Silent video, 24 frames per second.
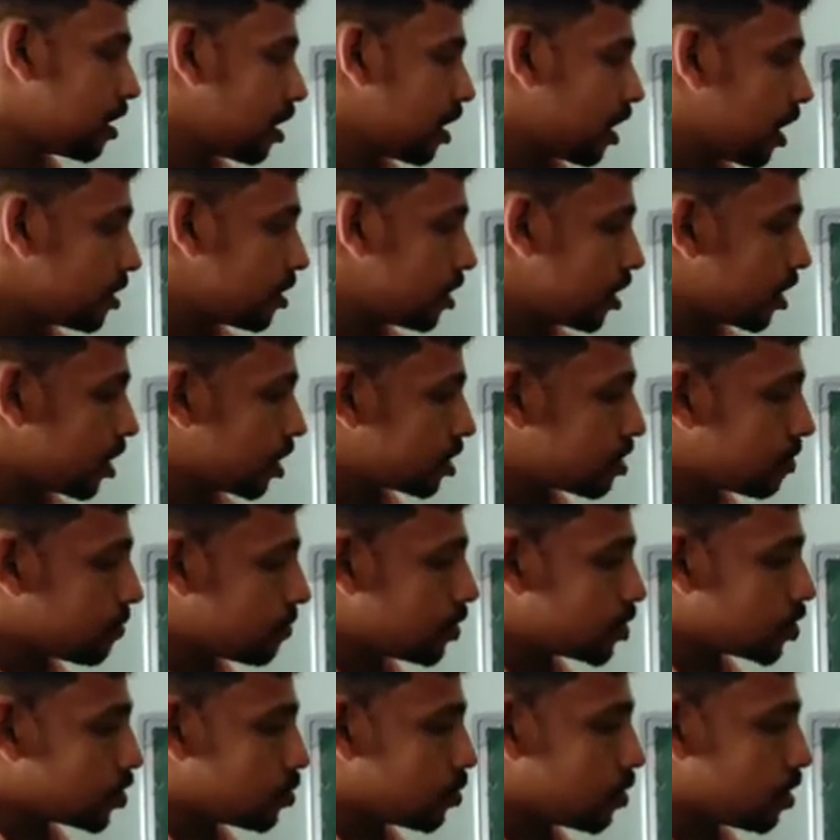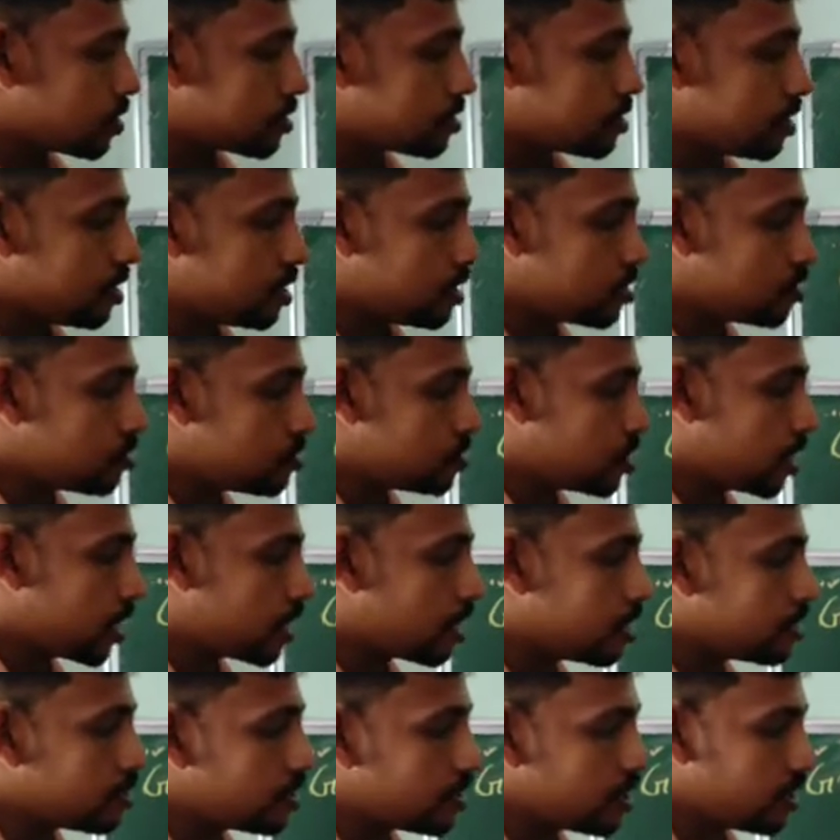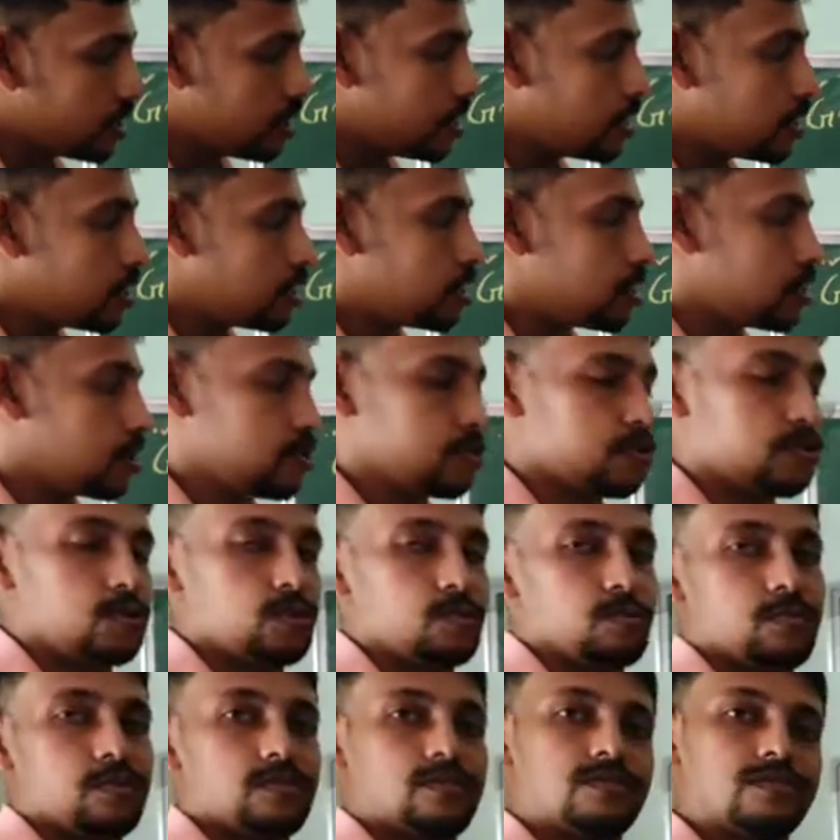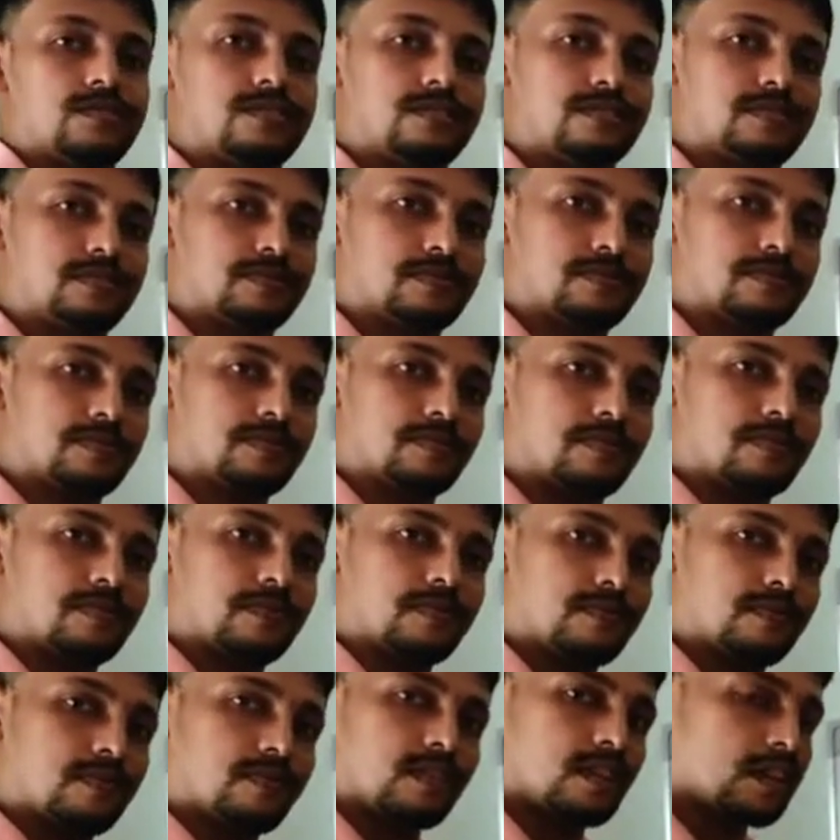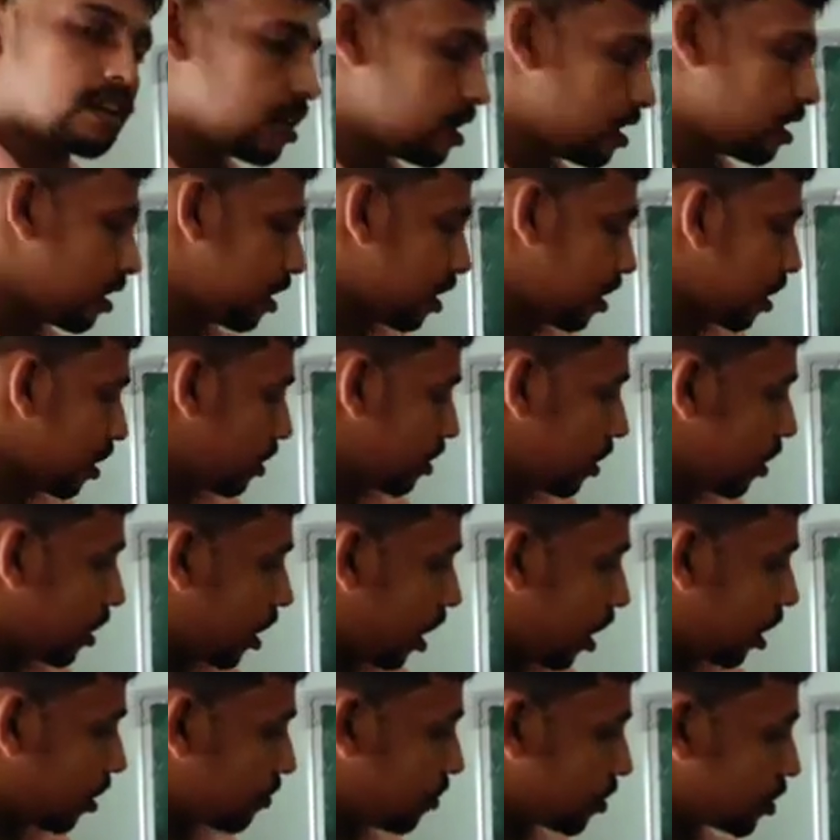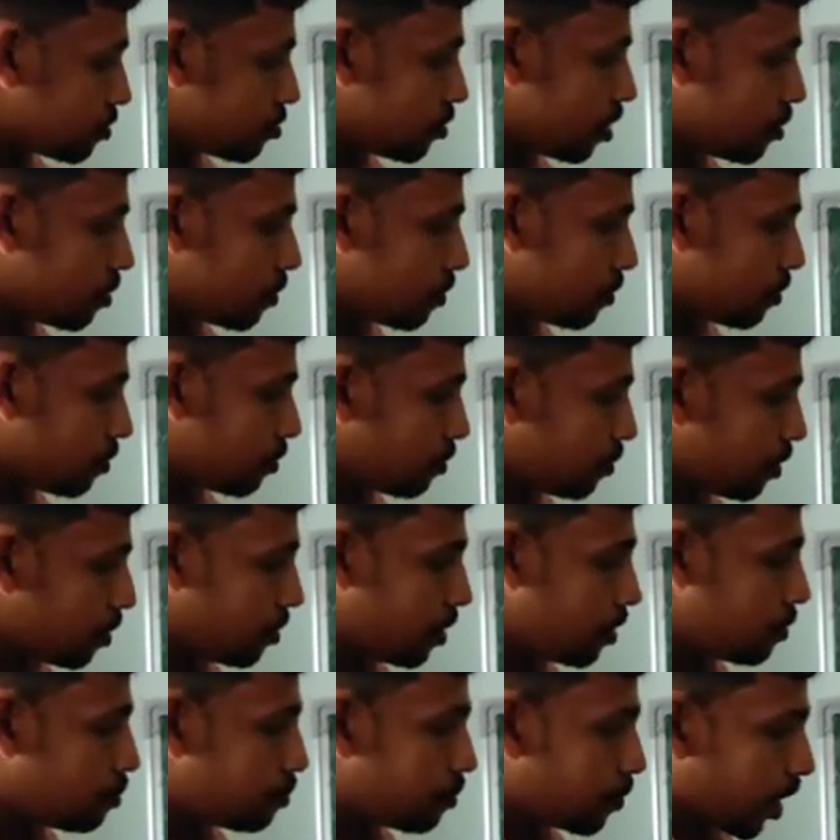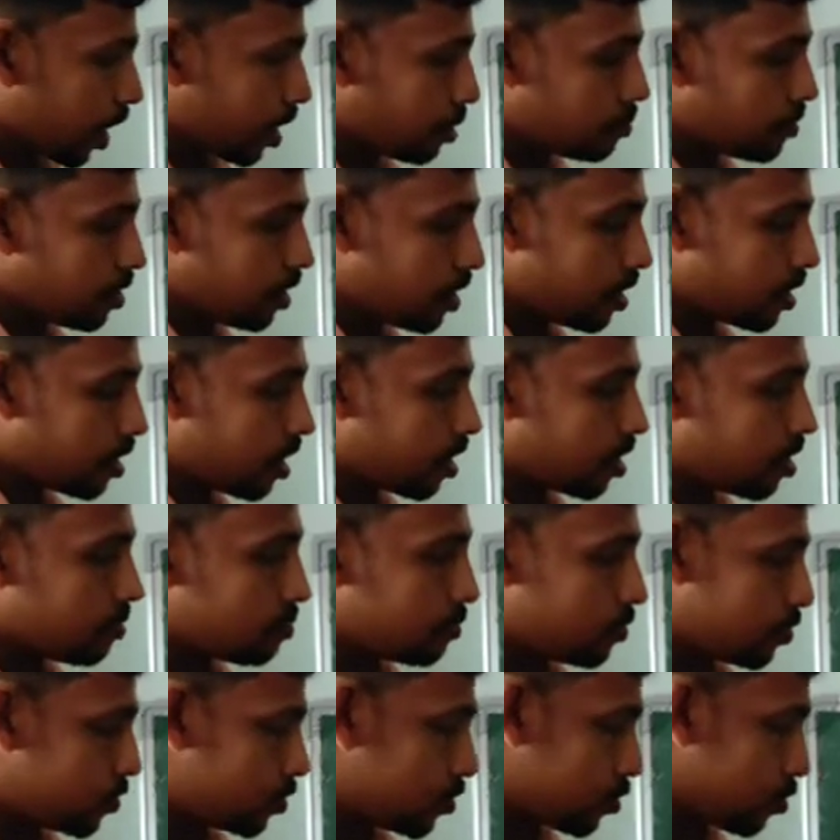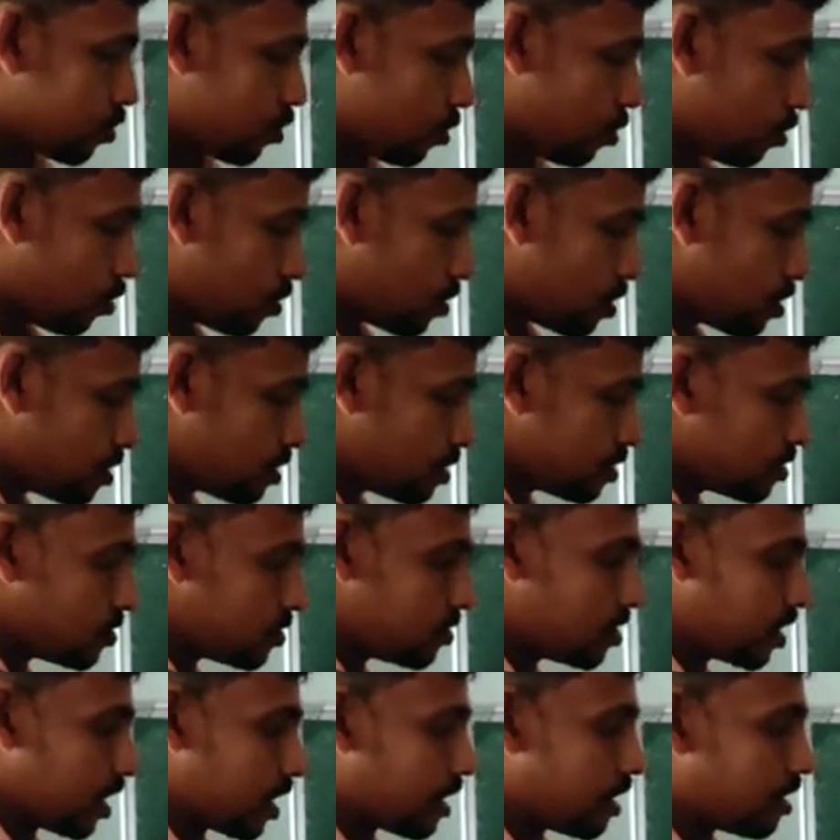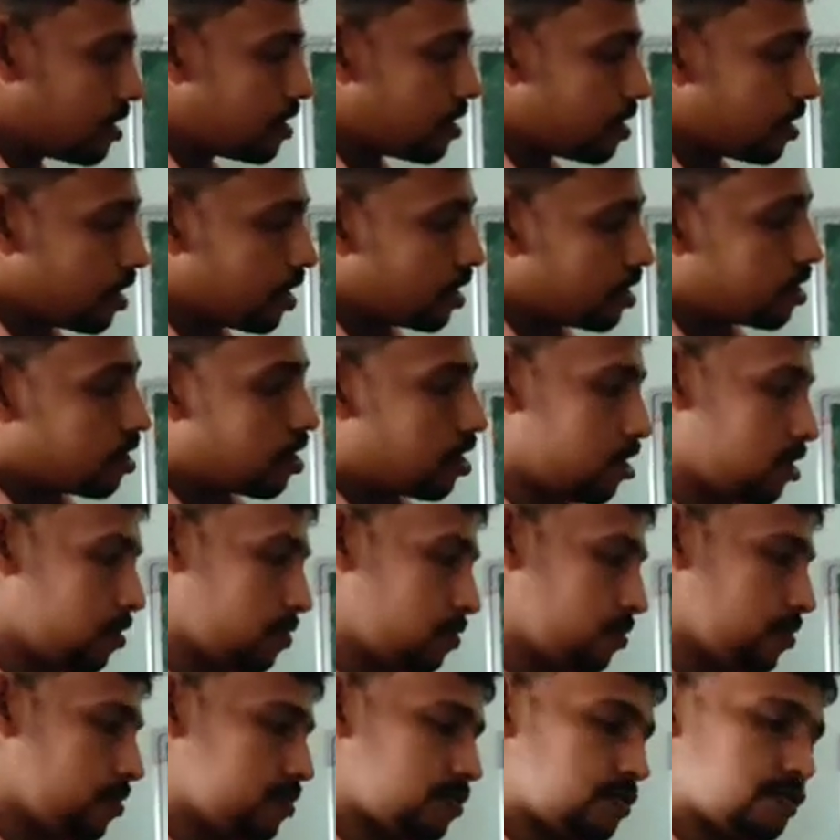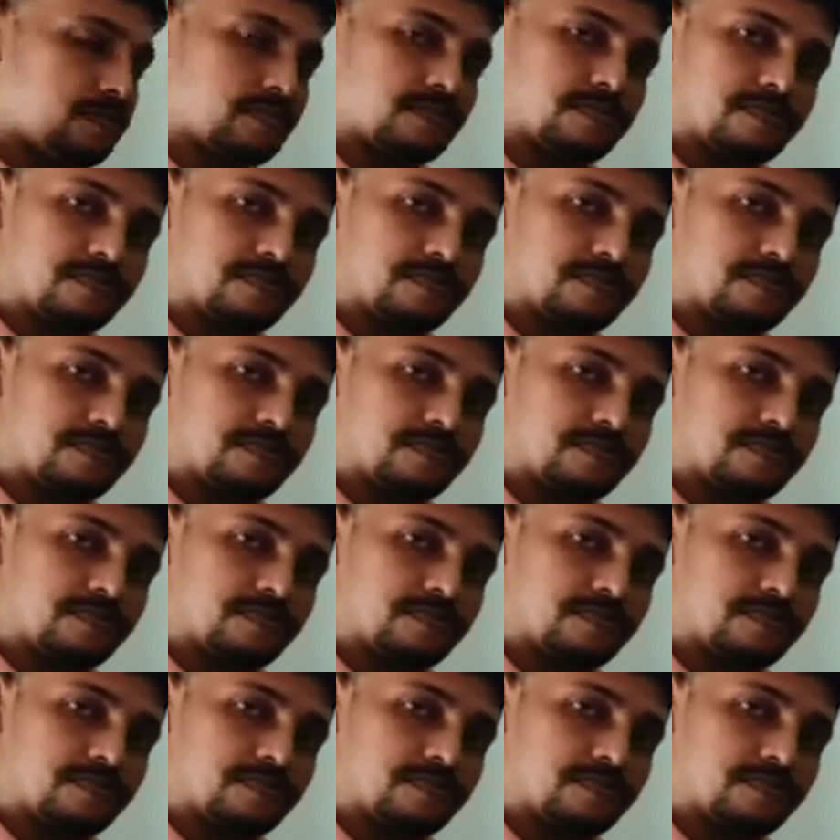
And they are otherwise known as the secondary consumers. The carnivores may be primary carnivores or secondary carnivores.